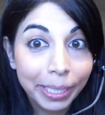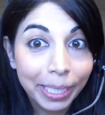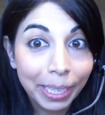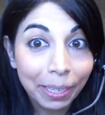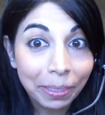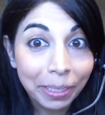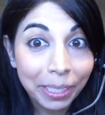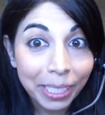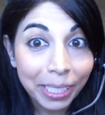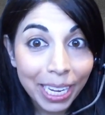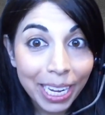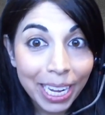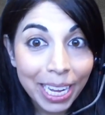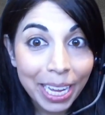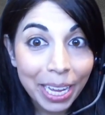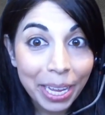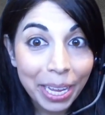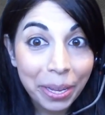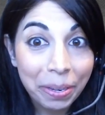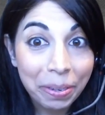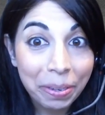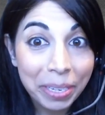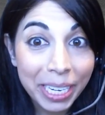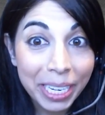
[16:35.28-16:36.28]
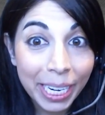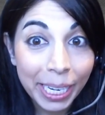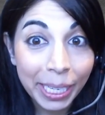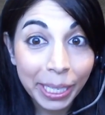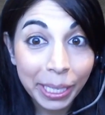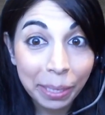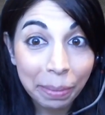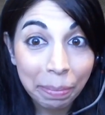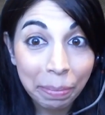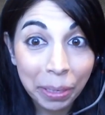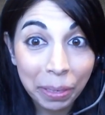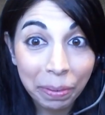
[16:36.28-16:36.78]
sounds like you need
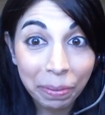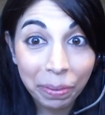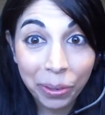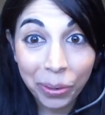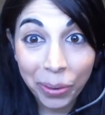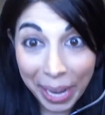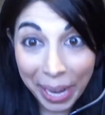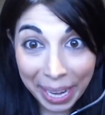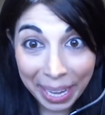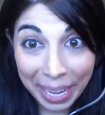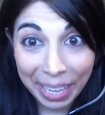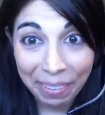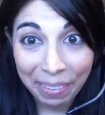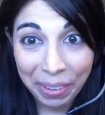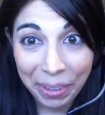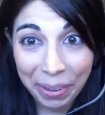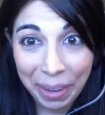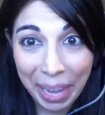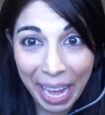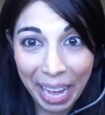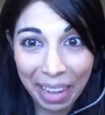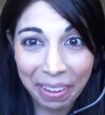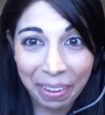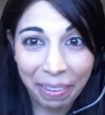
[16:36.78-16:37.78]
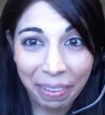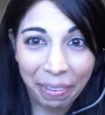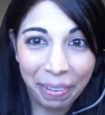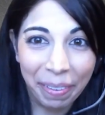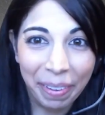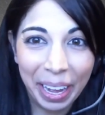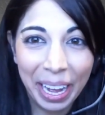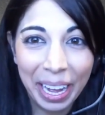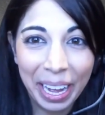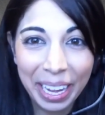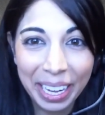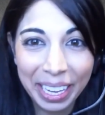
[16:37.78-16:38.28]
to move quick. If you have
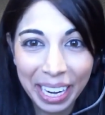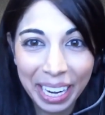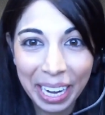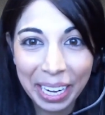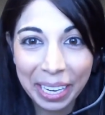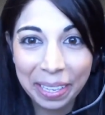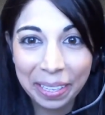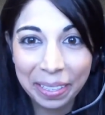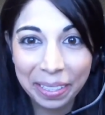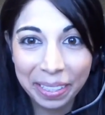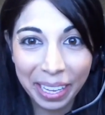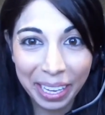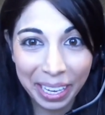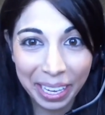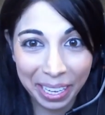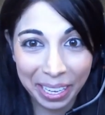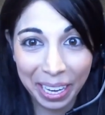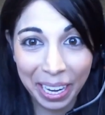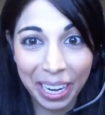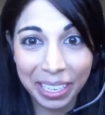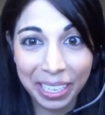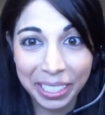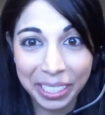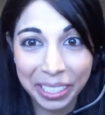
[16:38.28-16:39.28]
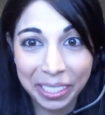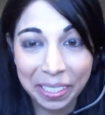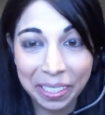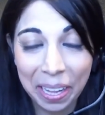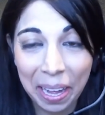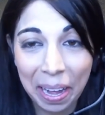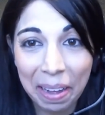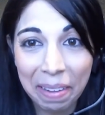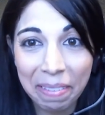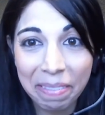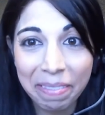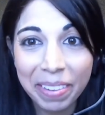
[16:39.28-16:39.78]
like a cut in your
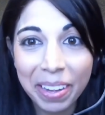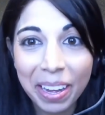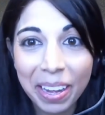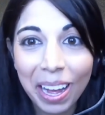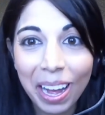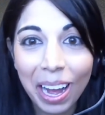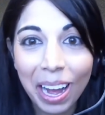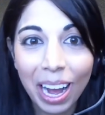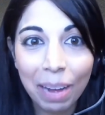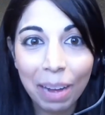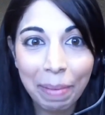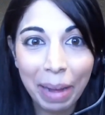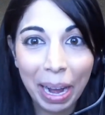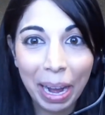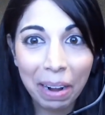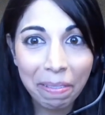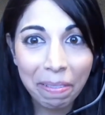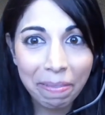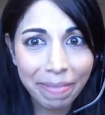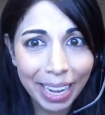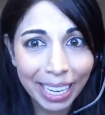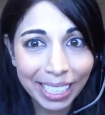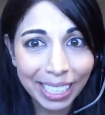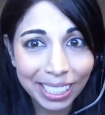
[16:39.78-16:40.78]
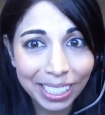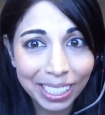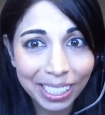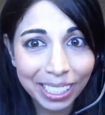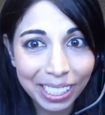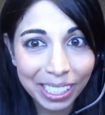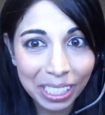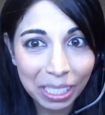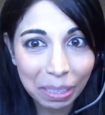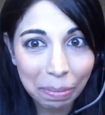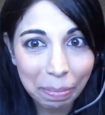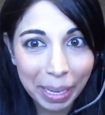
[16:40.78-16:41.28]
glove, how fast does the
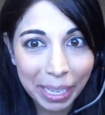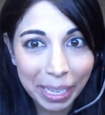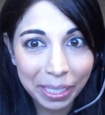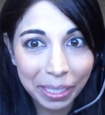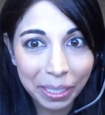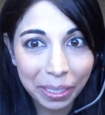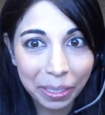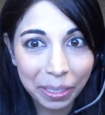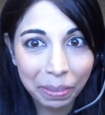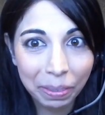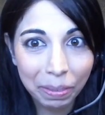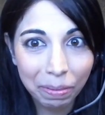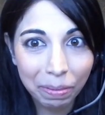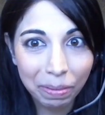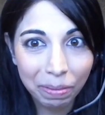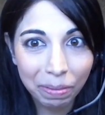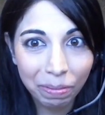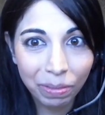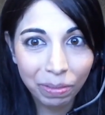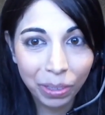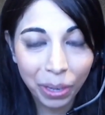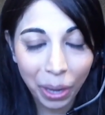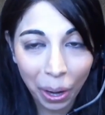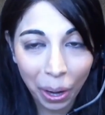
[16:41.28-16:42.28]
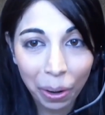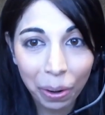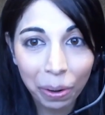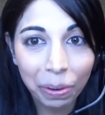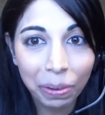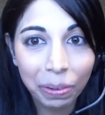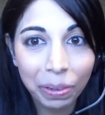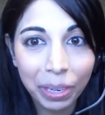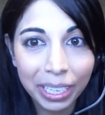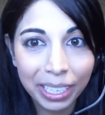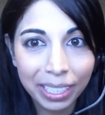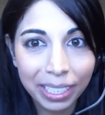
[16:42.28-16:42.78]
spacesuit
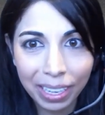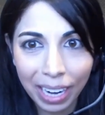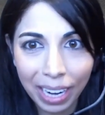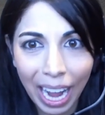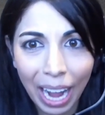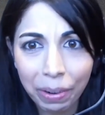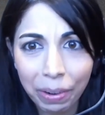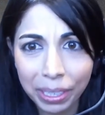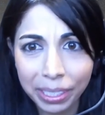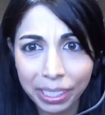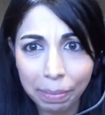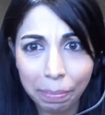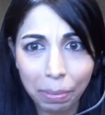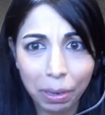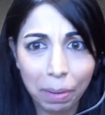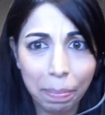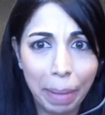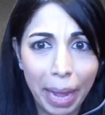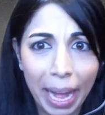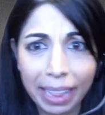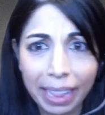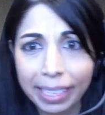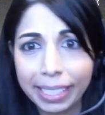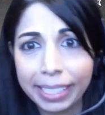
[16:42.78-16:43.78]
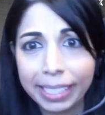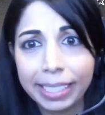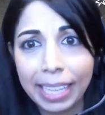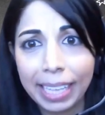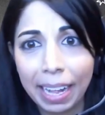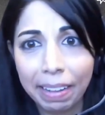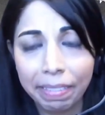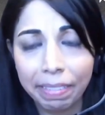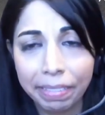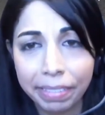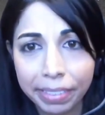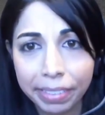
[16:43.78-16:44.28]
go and how does it propel
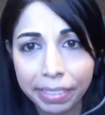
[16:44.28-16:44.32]
itself?